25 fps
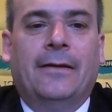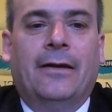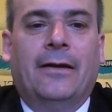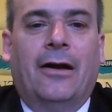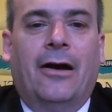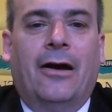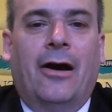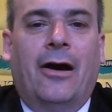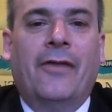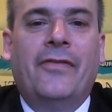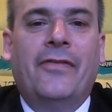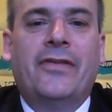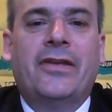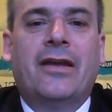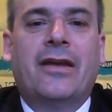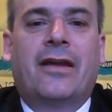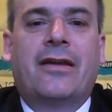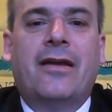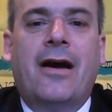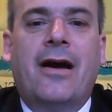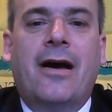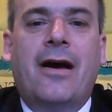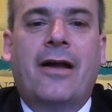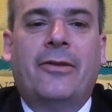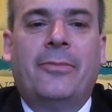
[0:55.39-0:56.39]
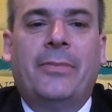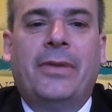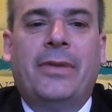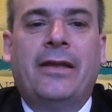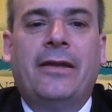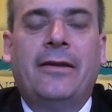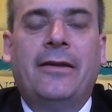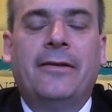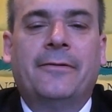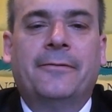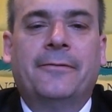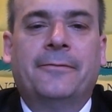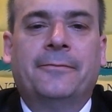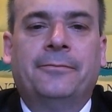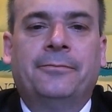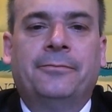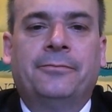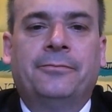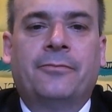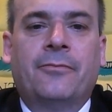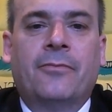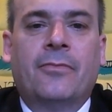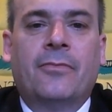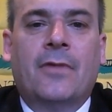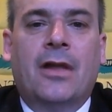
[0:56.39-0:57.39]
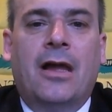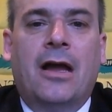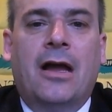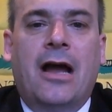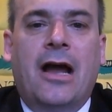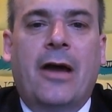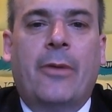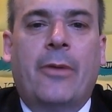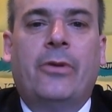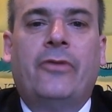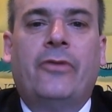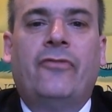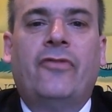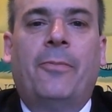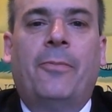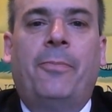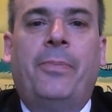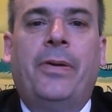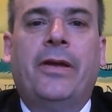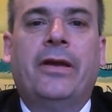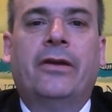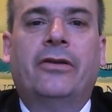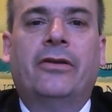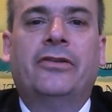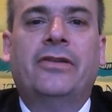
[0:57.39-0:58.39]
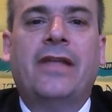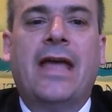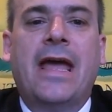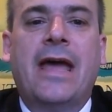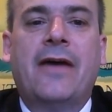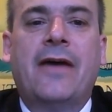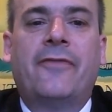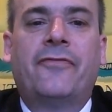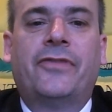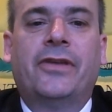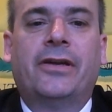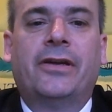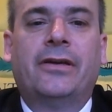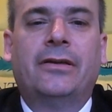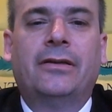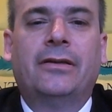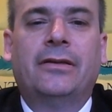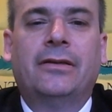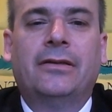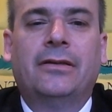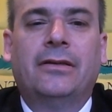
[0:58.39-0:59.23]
On the economy, I would repeal NAFTA